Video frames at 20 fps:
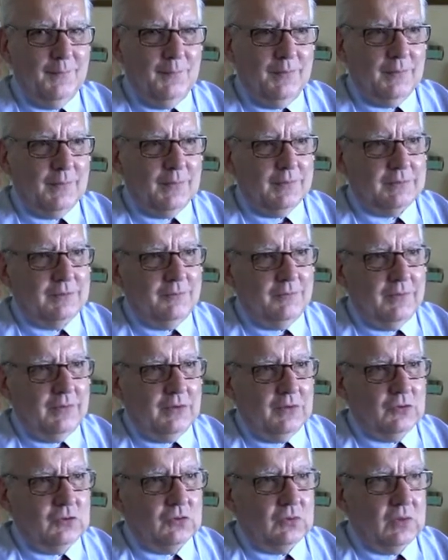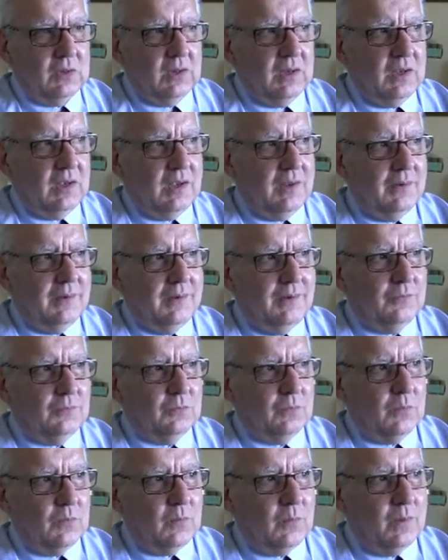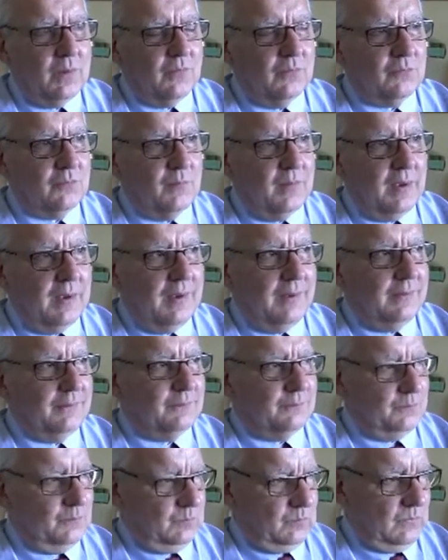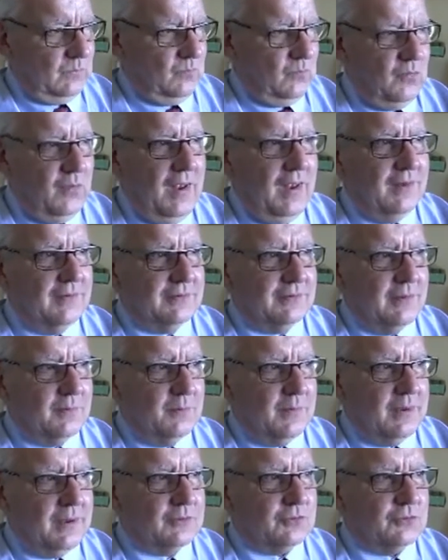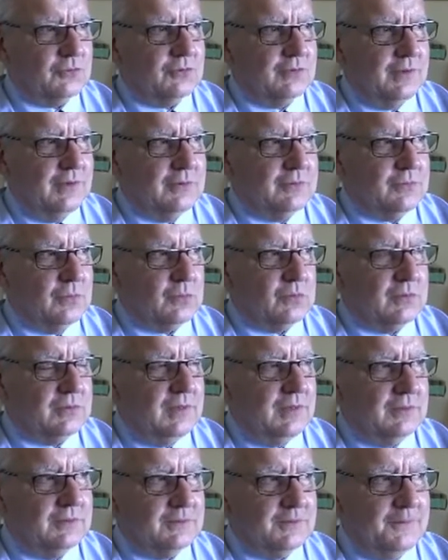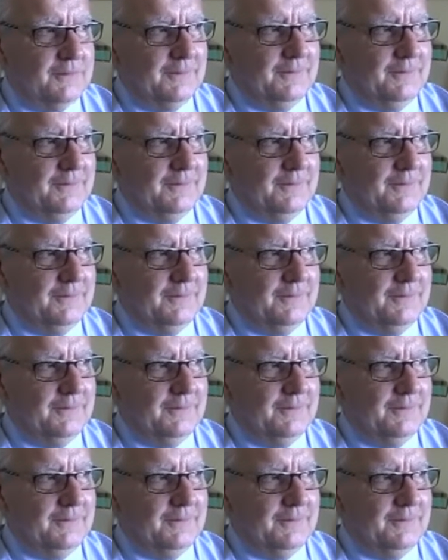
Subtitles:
with the classification, and I took one of my friends and my associates those days,